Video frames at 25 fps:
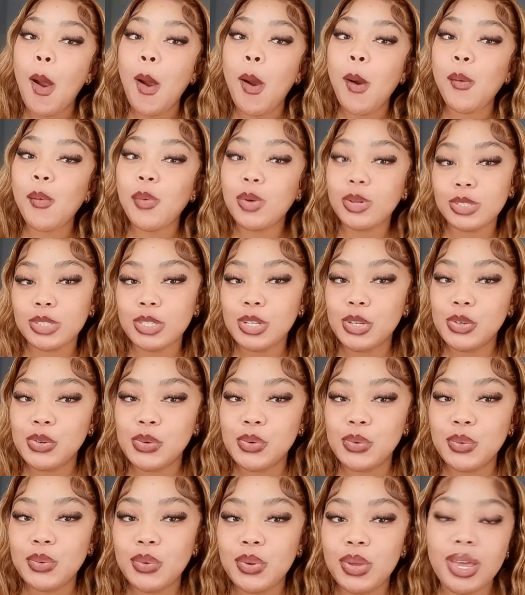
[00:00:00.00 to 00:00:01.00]
We'll see
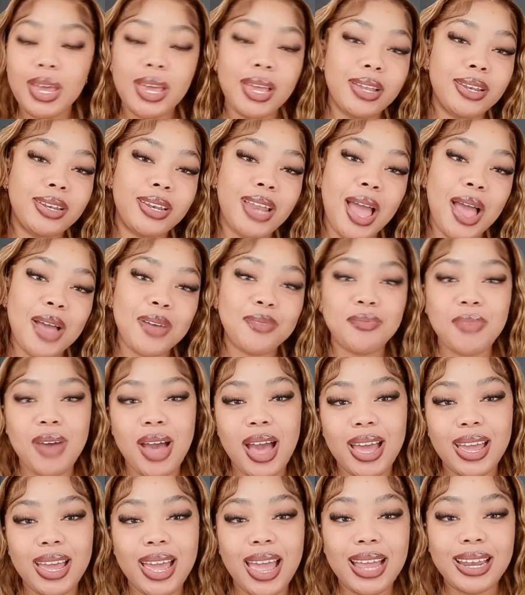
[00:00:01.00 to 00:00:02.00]
you in
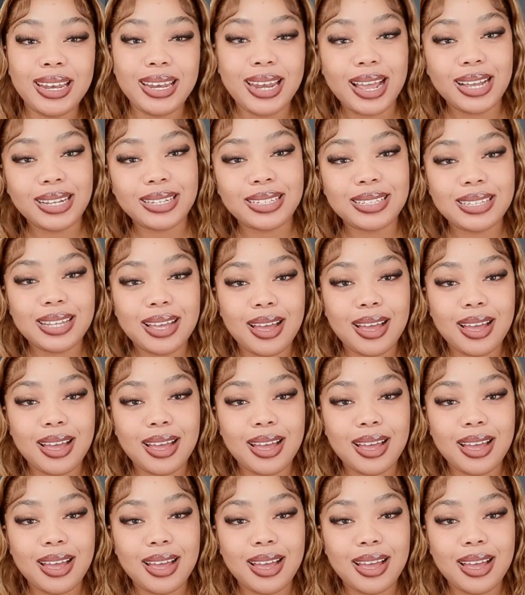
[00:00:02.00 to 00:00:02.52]
my next